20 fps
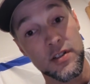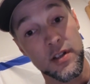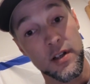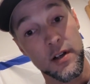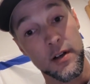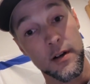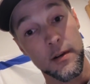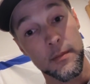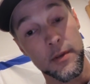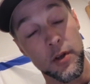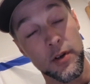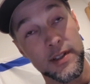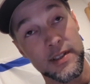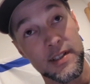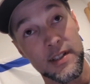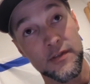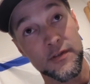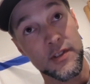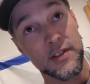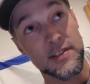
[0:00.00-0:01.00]
The only
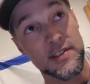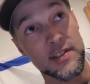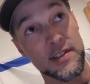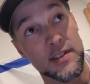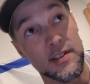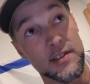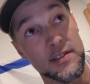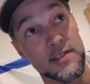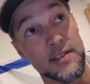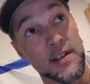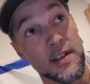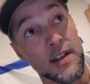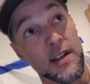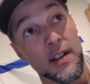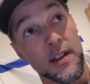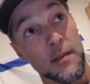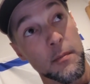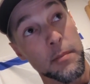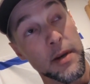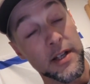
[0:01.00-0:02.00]
difference is
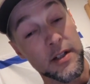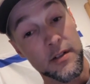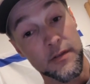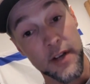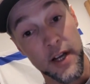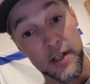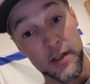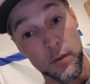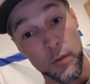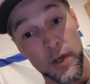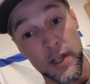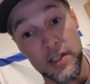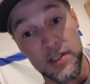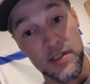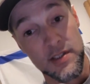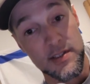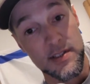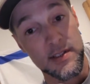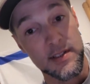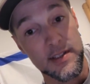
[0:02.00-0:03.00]
better
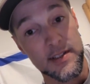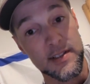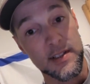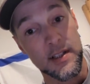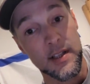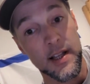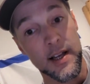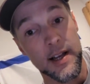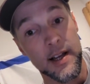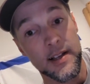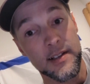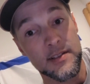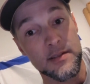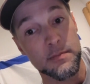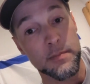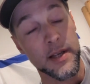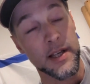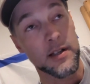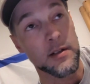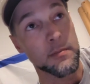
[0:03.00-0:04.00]
evaluations in this class,
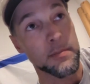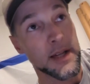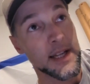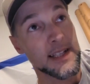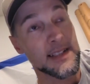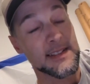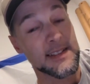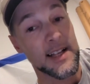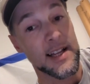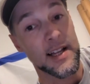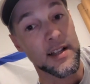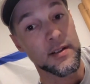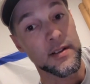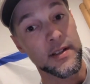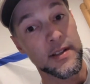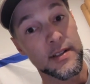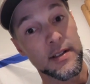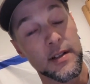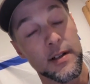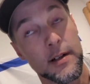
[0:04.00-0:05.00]
better base
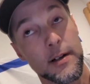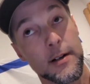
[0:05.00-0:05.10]
talent.